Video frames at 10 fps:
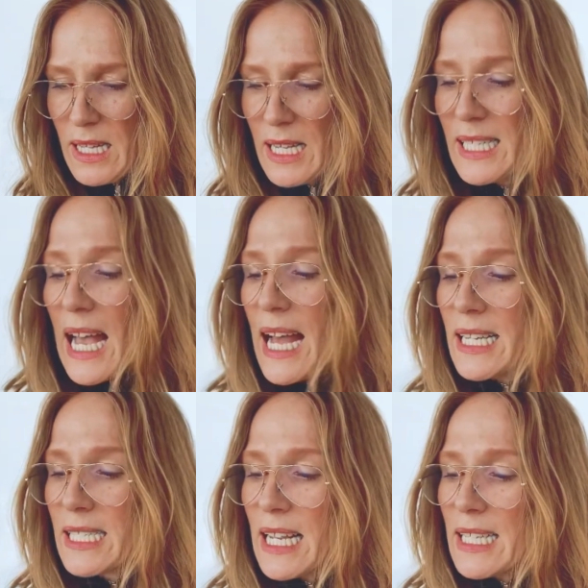His
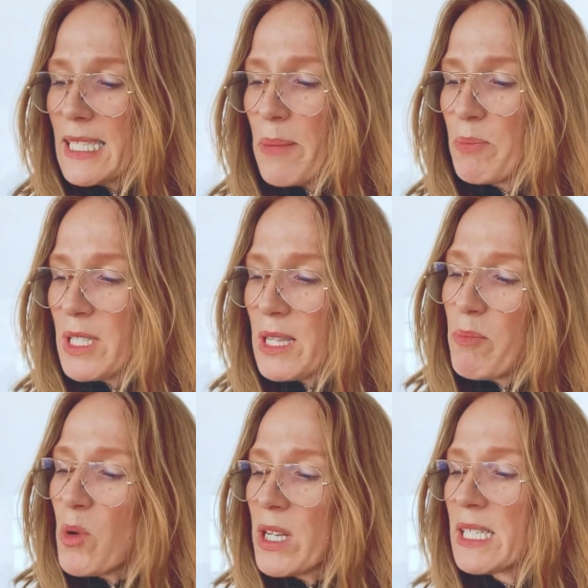hand accepted the
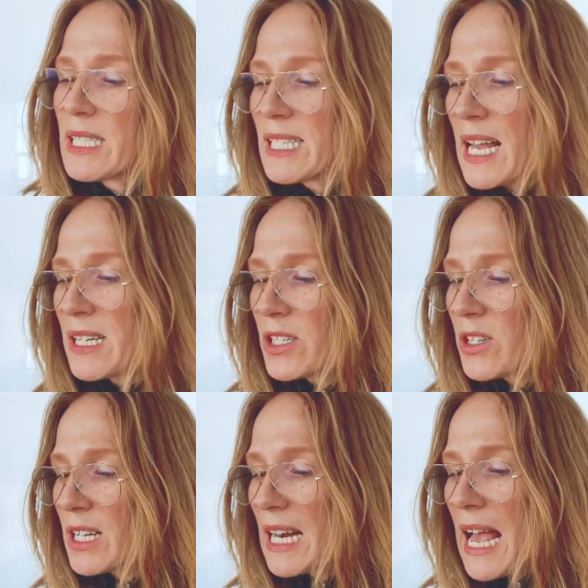moist, tender
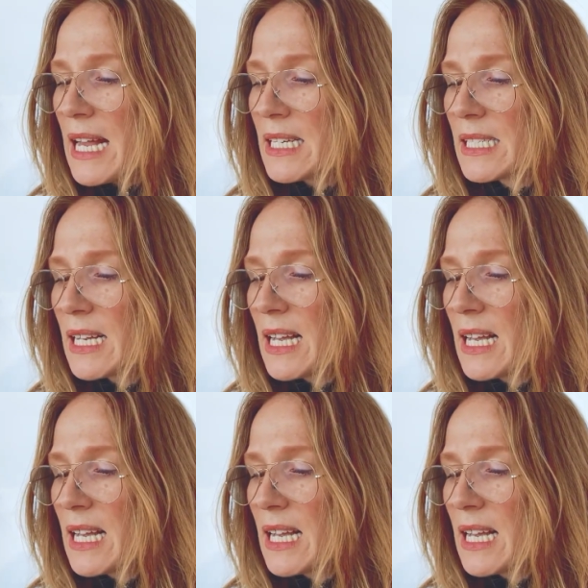gland